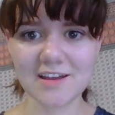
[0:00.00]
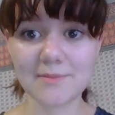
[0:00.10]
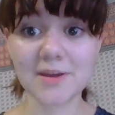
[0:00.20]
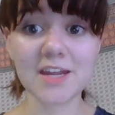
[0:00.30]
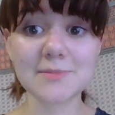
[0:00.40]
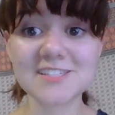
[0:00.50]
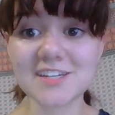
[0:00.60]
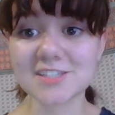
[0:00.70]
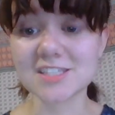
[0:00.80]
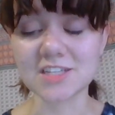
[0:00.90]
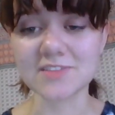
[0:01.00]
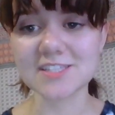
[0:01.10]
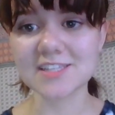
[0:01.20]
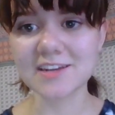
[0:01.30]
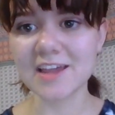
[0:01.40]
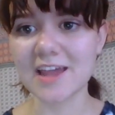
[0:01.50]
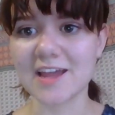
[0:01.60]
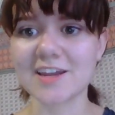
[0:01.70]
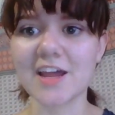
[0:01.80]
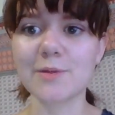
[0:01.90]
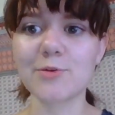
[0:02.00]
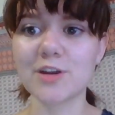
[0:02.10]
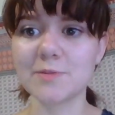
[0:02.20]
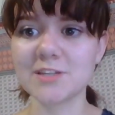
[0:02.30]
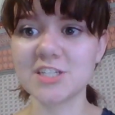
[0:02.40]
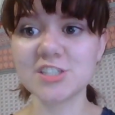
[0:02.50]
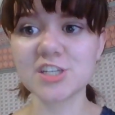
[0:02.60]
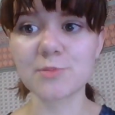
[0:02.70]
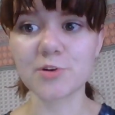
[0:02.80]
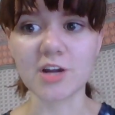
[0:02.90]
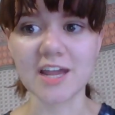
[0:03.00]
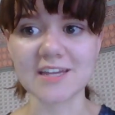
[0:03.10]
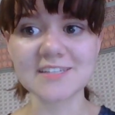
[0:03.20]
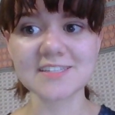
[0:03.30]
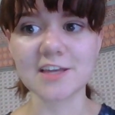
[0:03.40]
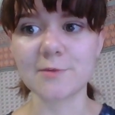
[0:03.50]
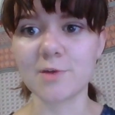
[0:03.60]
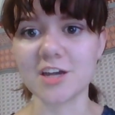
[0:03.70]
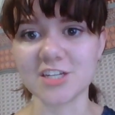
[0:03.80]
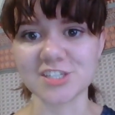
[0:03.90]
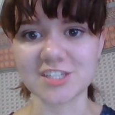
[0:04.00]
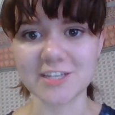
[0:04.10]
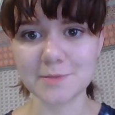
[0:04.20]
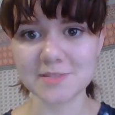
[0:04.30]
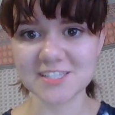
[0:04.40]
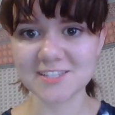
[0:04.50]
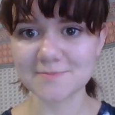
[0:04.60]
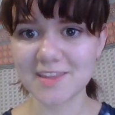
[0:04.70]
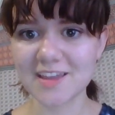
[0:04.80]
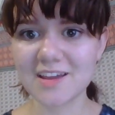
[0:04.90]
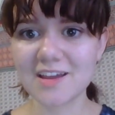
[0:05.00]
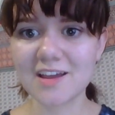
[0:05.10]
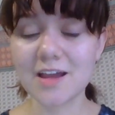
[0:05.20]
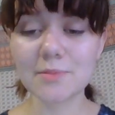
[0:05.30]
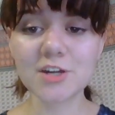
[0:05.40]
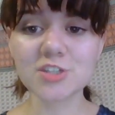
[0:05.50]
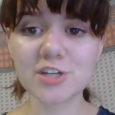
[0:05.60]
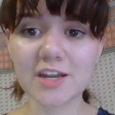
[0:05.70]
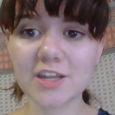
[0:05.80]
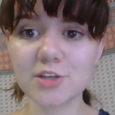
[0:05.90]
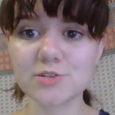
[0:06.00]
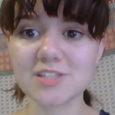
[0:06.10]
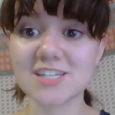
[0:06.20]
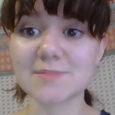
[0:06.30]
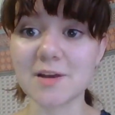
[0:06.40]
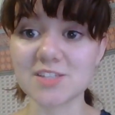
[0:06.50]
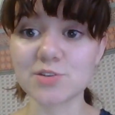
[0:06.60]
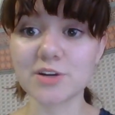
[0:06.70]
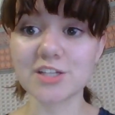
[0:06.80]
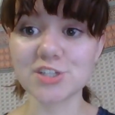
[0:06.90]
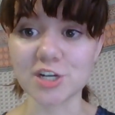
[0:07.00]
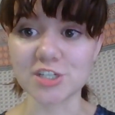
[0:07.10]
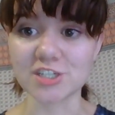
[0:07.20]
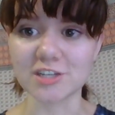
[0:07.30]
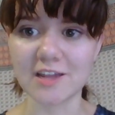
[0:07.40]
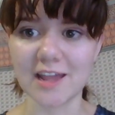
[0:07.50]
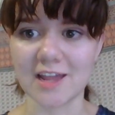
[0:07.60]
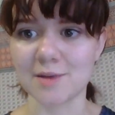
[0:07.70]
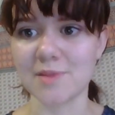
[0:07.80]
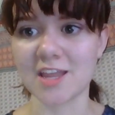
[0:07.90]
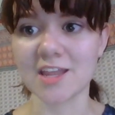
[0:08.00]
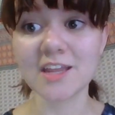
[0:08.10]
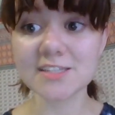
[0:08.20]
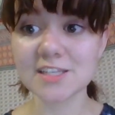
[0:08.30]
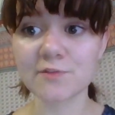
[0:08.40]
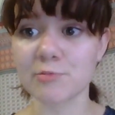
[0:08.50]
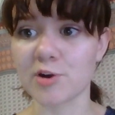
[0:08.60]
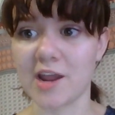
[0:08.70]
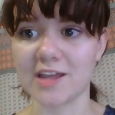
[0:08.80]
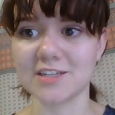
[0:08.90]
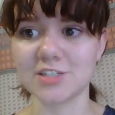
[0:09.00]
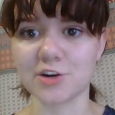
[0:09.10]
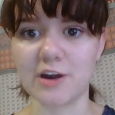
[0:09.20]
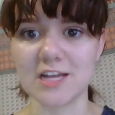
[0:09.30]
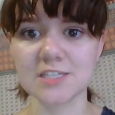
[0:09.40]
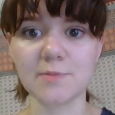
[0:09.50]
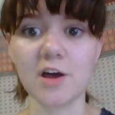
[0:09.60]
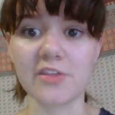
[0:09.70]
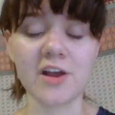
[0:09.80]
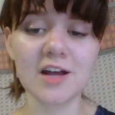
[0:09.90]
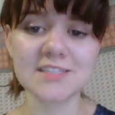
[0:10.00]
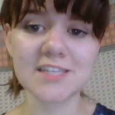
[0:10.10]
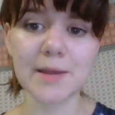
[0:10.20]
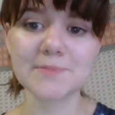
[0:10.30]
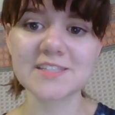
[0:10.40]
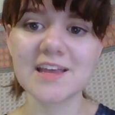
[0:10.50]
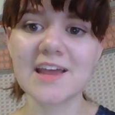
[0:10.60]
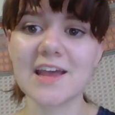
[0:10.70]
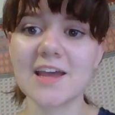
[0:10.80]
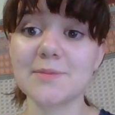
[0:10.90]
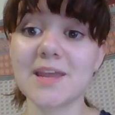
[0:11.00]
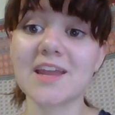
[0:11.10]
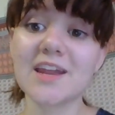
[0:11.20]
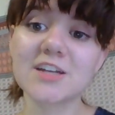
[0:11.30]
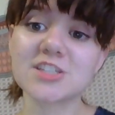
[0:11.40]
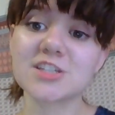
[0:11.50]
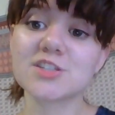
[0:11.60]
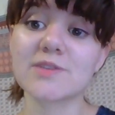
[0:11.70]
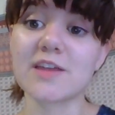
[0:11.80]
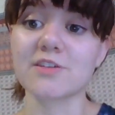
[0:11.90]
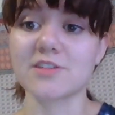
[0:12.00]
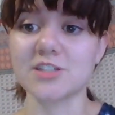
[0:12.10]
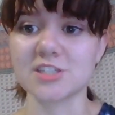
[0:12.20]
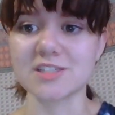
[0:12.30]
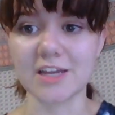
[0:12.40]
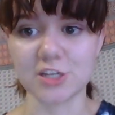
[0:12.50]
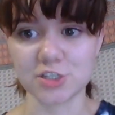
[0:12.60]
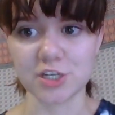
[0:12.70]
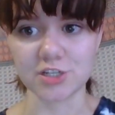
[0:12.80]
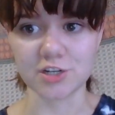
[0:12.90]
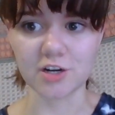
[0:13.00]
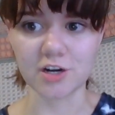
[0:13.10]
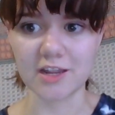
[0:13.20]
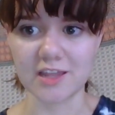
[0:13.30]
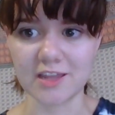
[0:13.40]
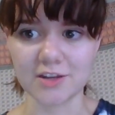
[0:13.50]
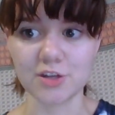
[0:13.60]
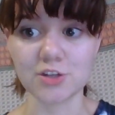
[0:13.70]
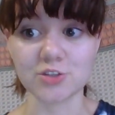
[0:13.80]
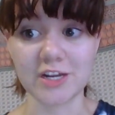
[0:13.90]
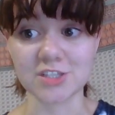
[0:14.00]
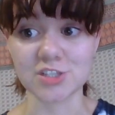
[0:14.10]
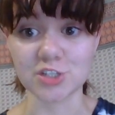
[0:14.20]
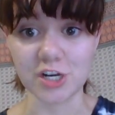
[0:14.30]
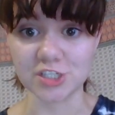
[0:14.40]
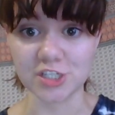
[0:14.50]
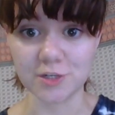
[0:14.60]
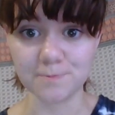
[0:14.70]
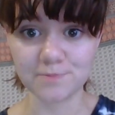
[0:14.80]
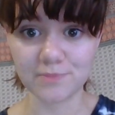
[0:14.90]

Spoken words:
My name is Sarah Stevenson, and I'm going to be teaching Mariah some audition tips. I'm going to try to use expository instruction and make it easy for Mariah to grasp all the concepts and make connections rather than just lecturing to her in direct instruction.